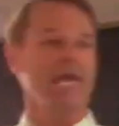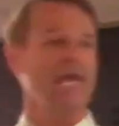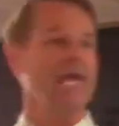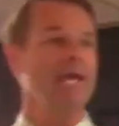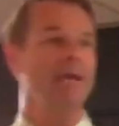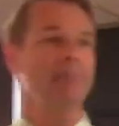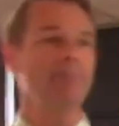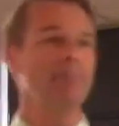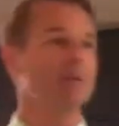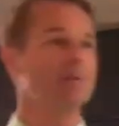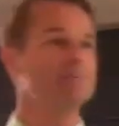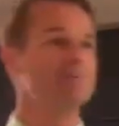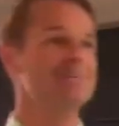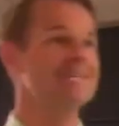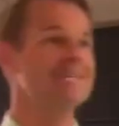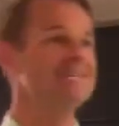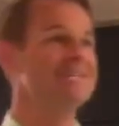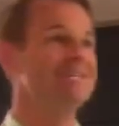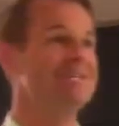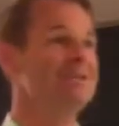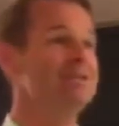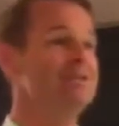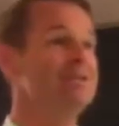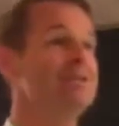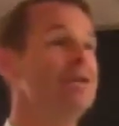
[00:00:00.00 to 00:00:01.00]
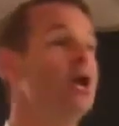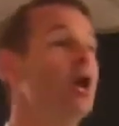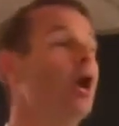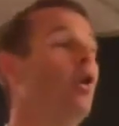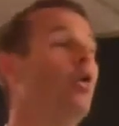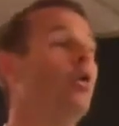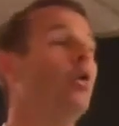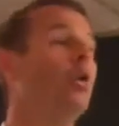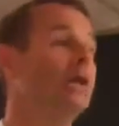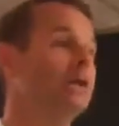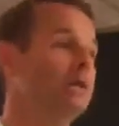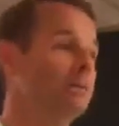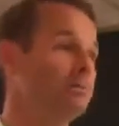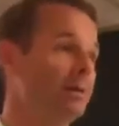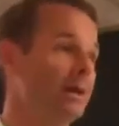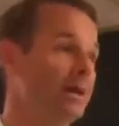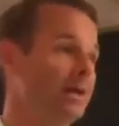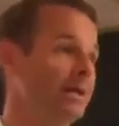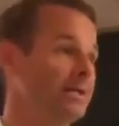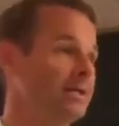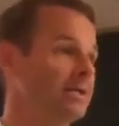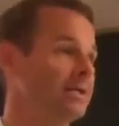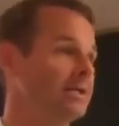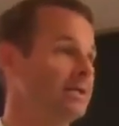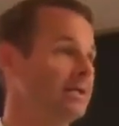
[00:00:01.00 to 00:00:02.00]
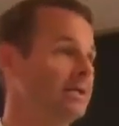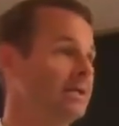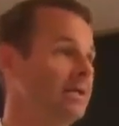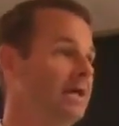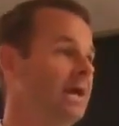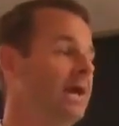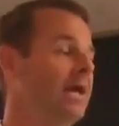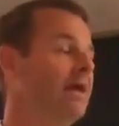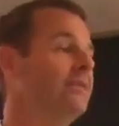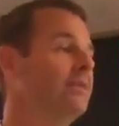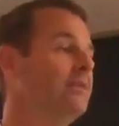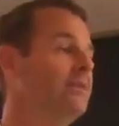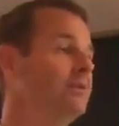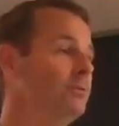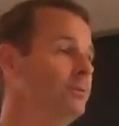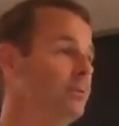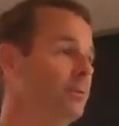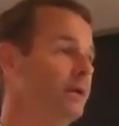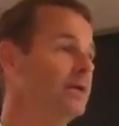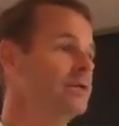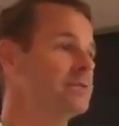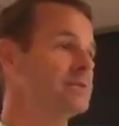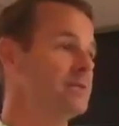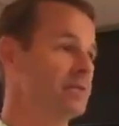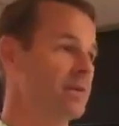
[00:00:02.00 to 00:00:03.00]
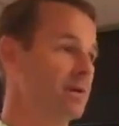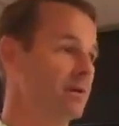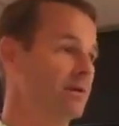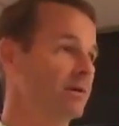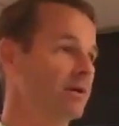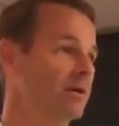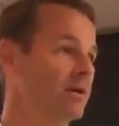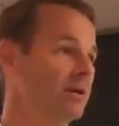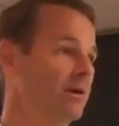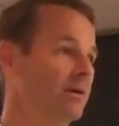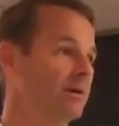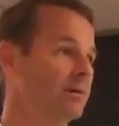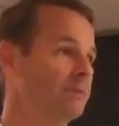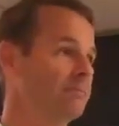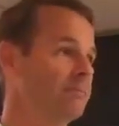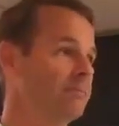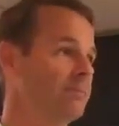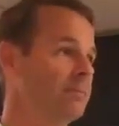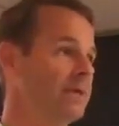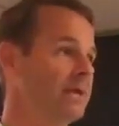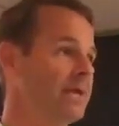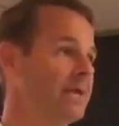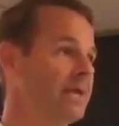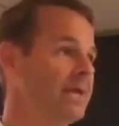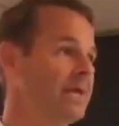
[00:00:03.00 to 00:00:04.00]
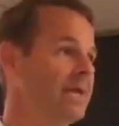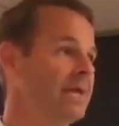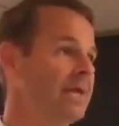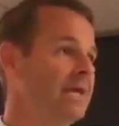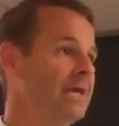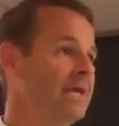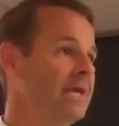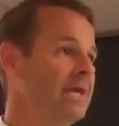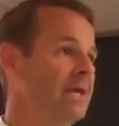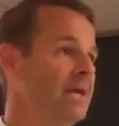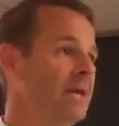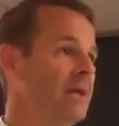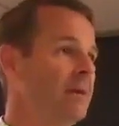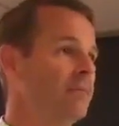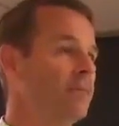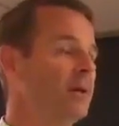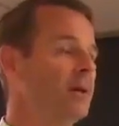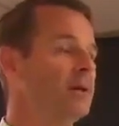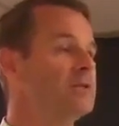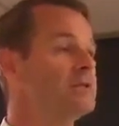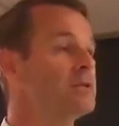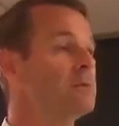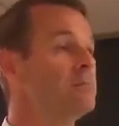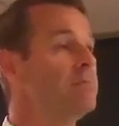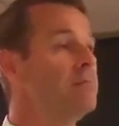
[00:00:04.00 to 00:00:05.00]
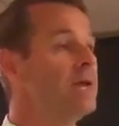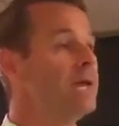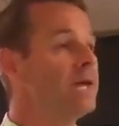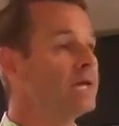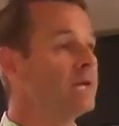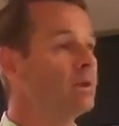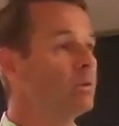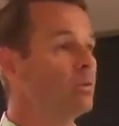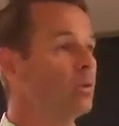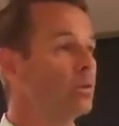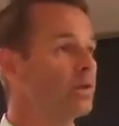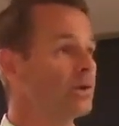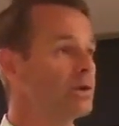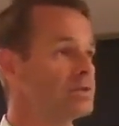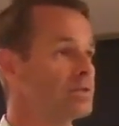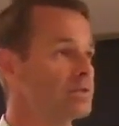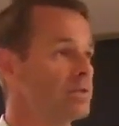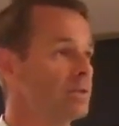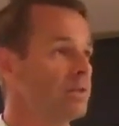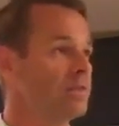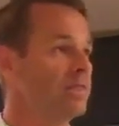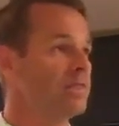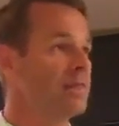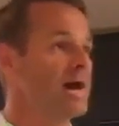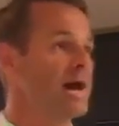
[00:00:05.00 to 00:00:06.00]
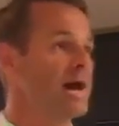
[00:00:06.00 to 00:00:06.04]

Abram didn't know anybody in the new place that they were going. But to make it worse than